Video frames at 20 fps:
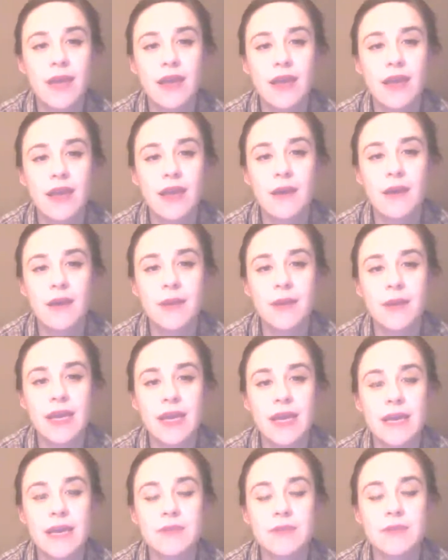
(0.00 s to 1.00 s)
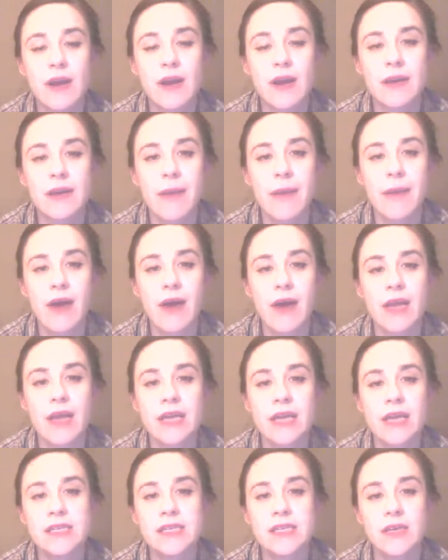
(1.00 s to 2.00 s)
And I'm going to keep talking about
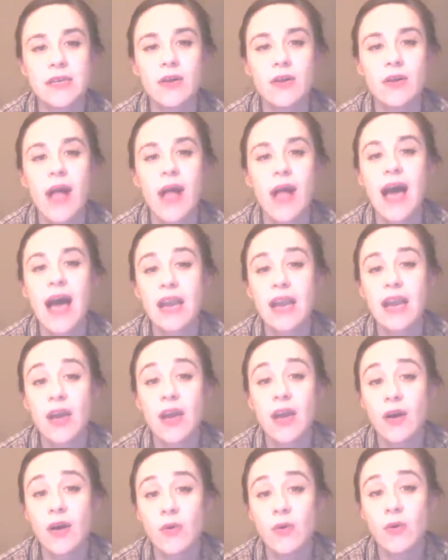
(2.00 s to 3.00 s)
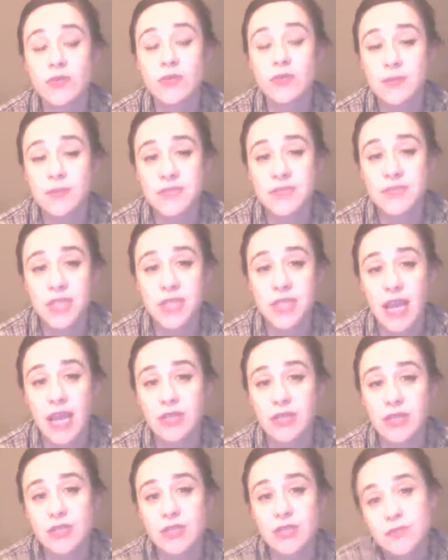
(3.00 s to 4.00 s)
it until I know something's
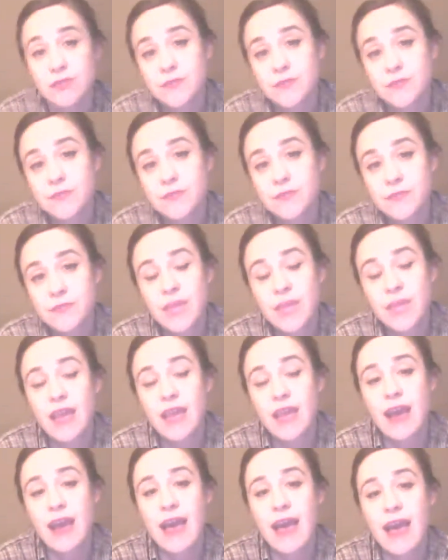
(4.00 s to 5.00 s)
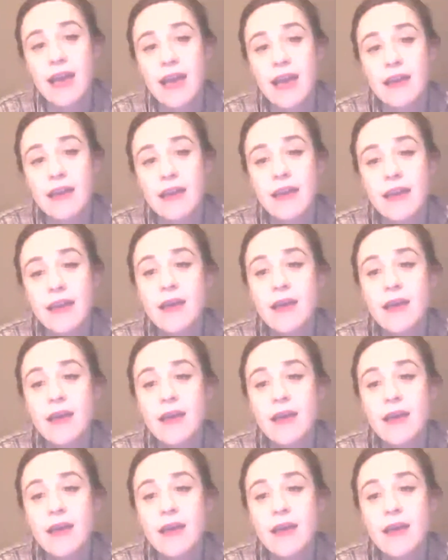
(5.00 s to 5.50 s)
changed. And I'm